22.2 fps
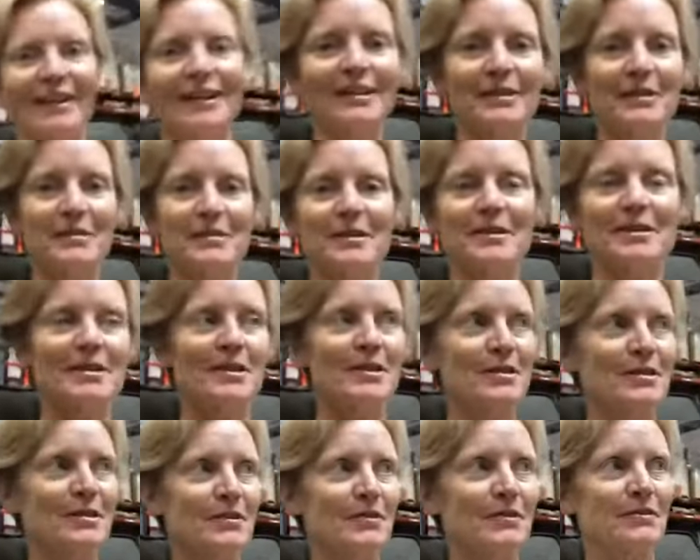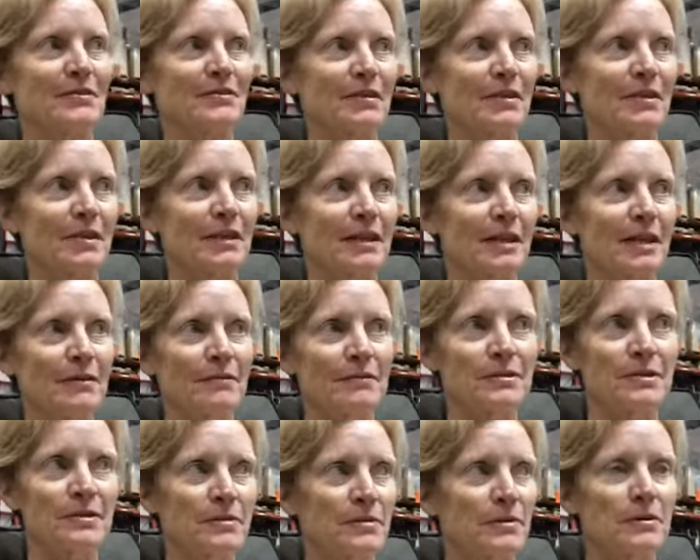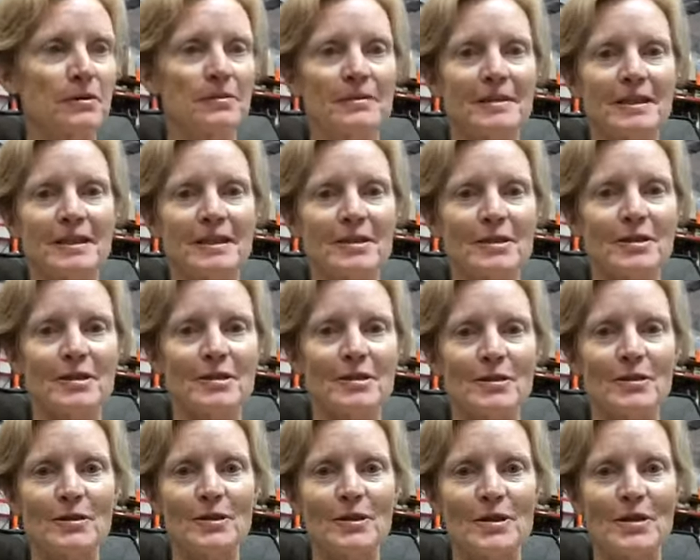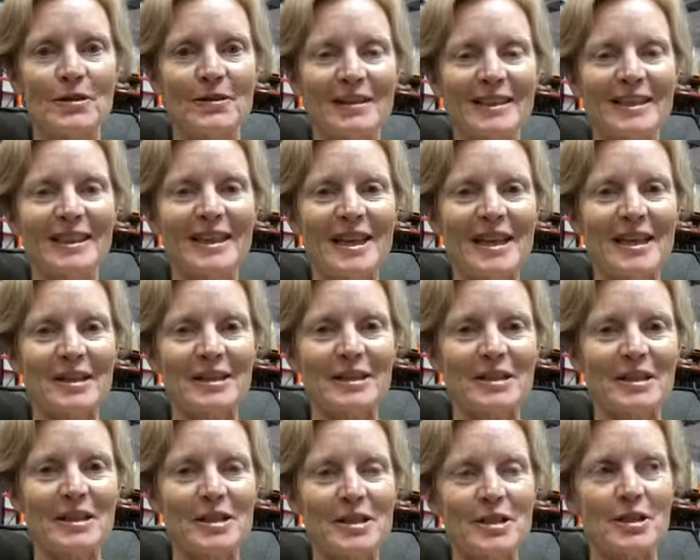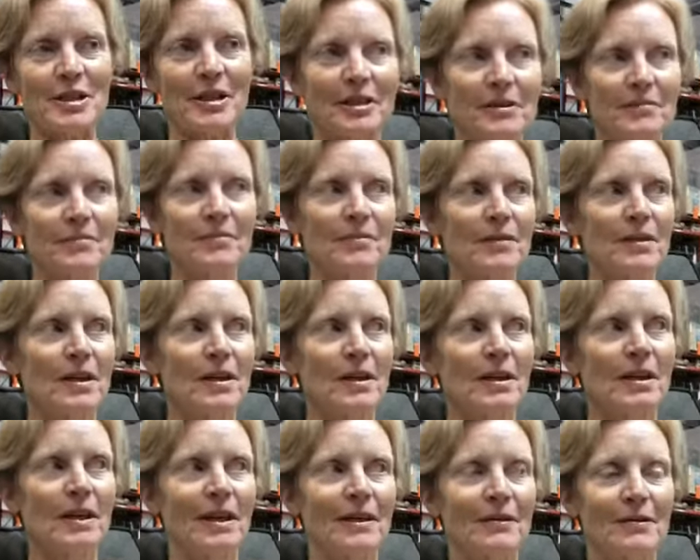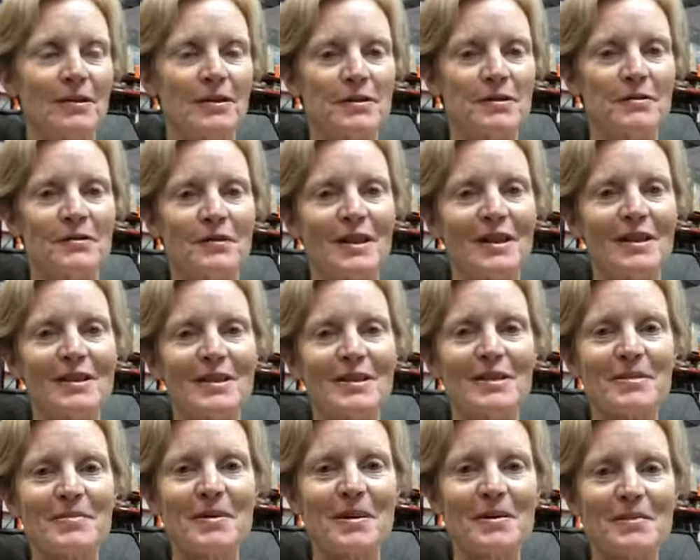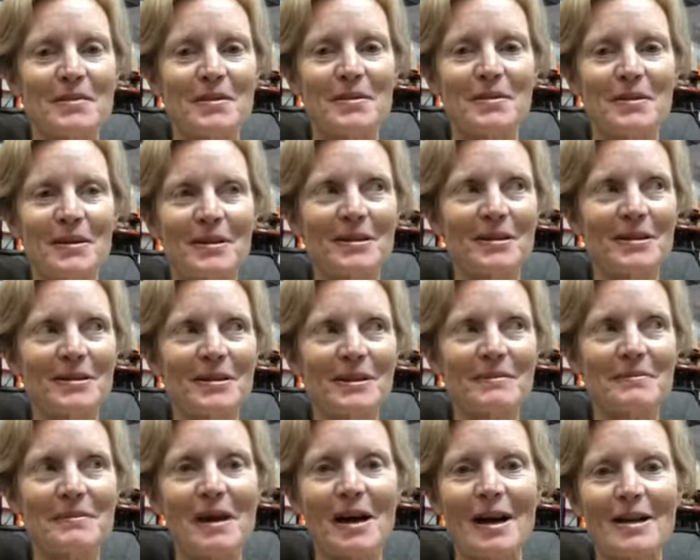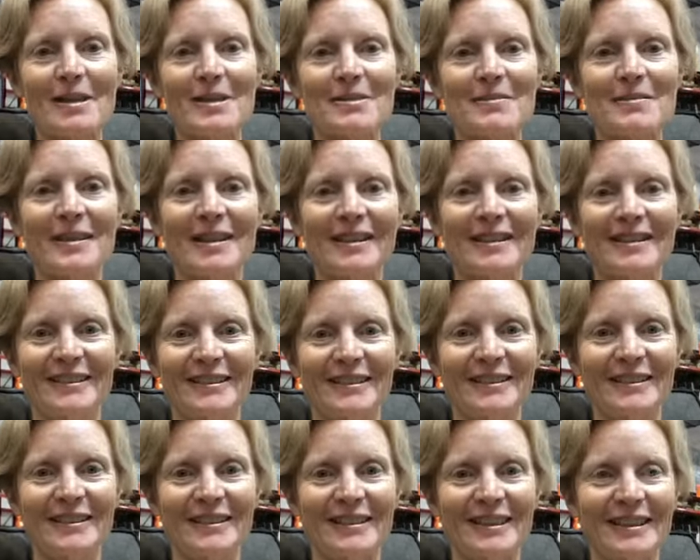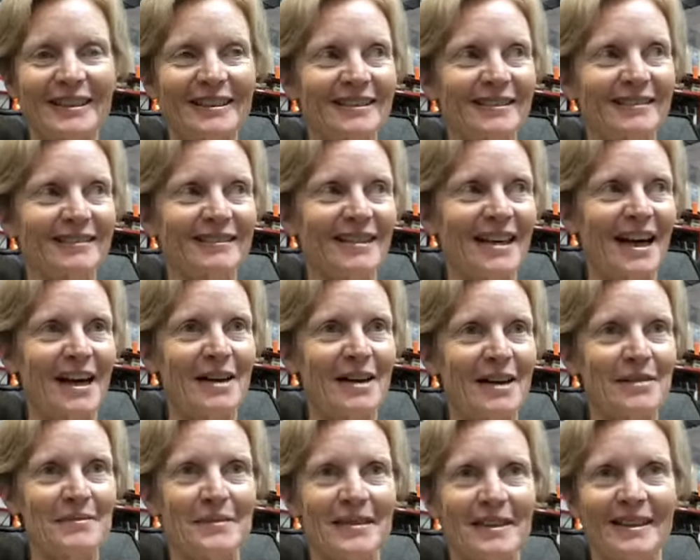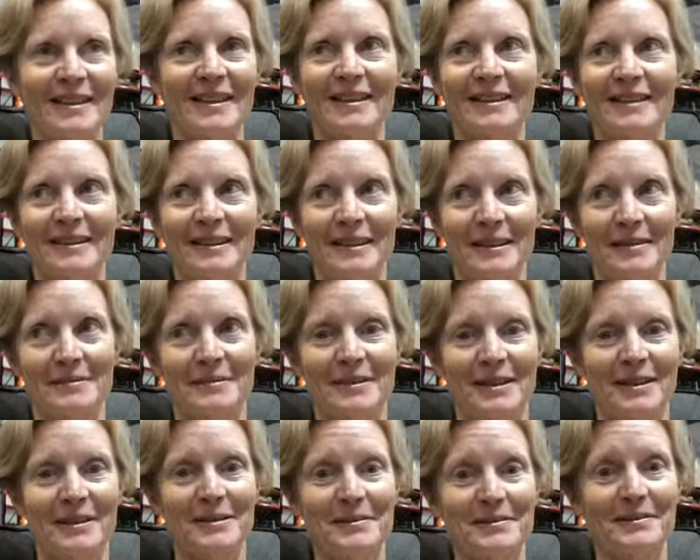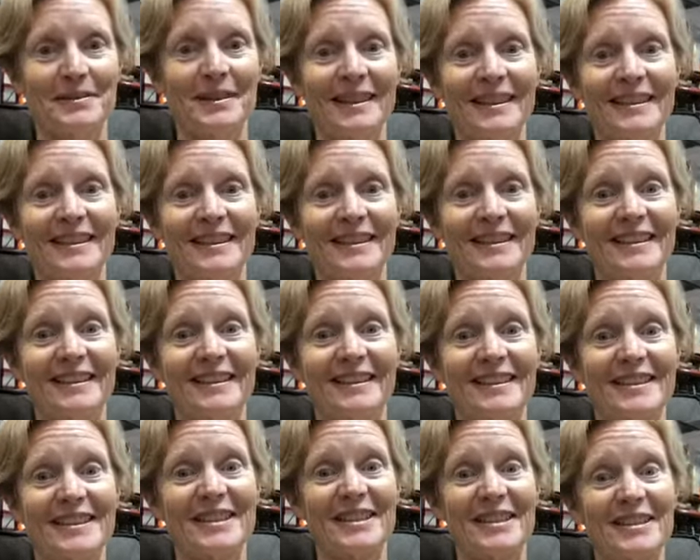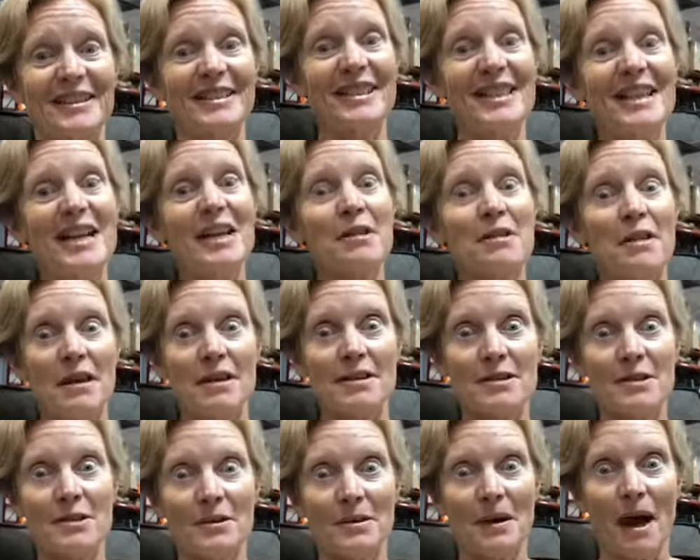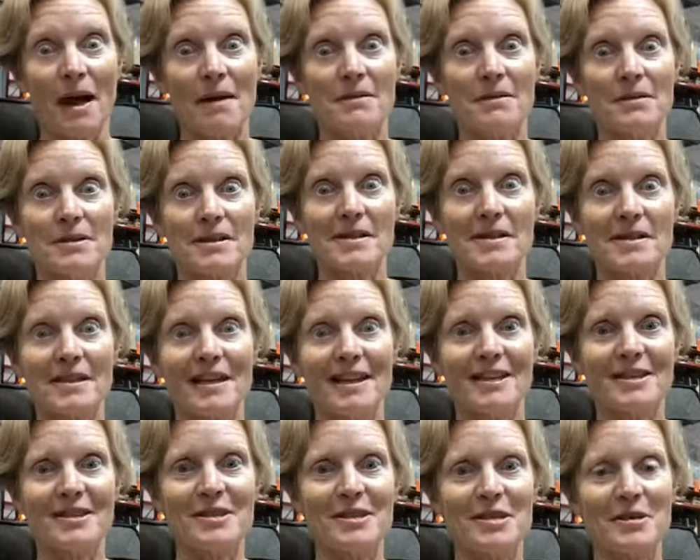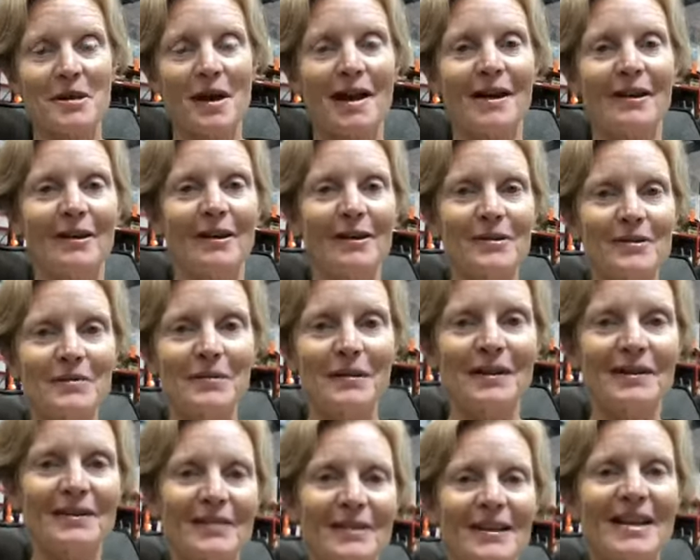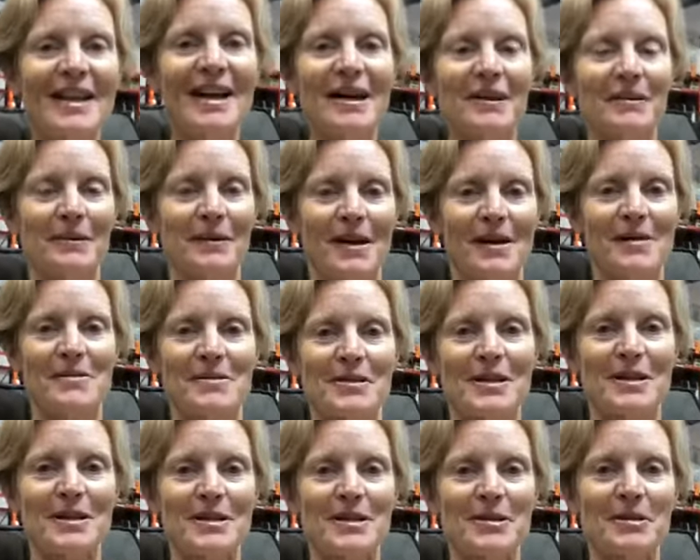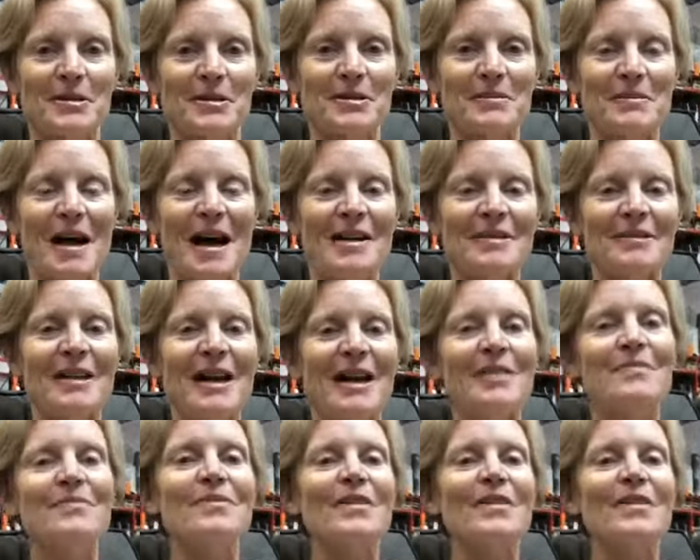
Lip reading: which is very comfortable because it's also in the air conditioning. But various people wandering past me, looking at me like I'm a complete idiot. So that's all right. We'll just get straight on with what I was going to talk about. Now,